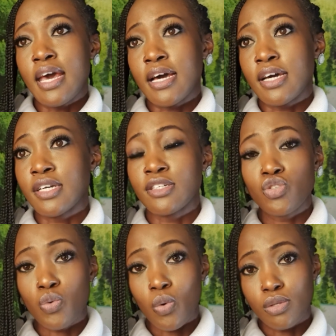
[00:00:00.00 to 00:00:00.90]
and
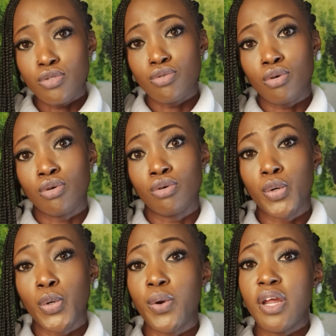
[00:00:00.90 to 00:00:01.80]
to also
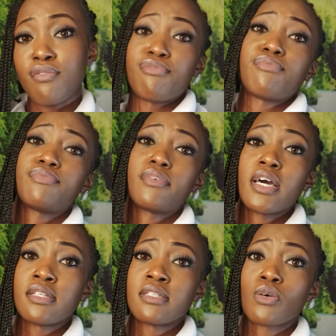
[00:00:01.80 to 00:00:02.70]
grieve
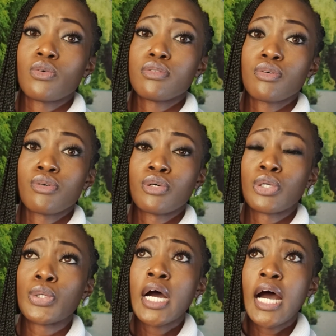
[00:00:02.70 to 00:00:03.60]
and
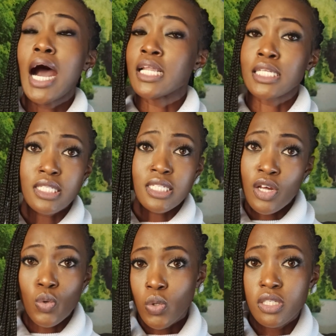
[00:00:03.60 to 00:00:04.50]
also
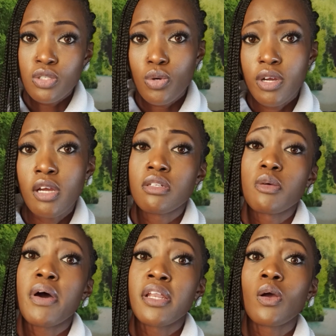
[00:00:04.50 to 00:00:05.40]
understand what is going on
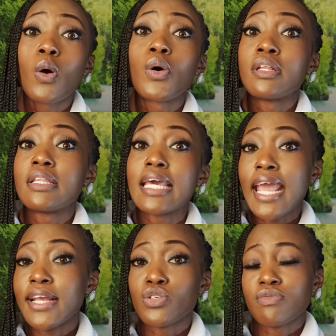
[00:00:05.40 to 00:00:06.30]
depending on the
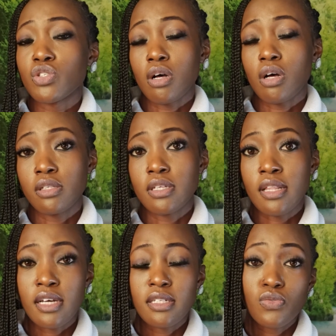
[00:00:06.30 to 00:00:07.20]
age of the child.
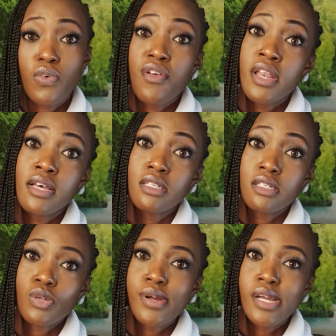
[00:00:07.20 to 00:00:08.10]
That is very
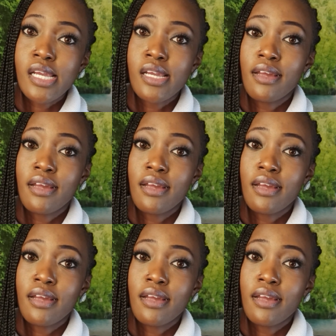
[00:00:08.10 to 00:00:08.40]
necessary.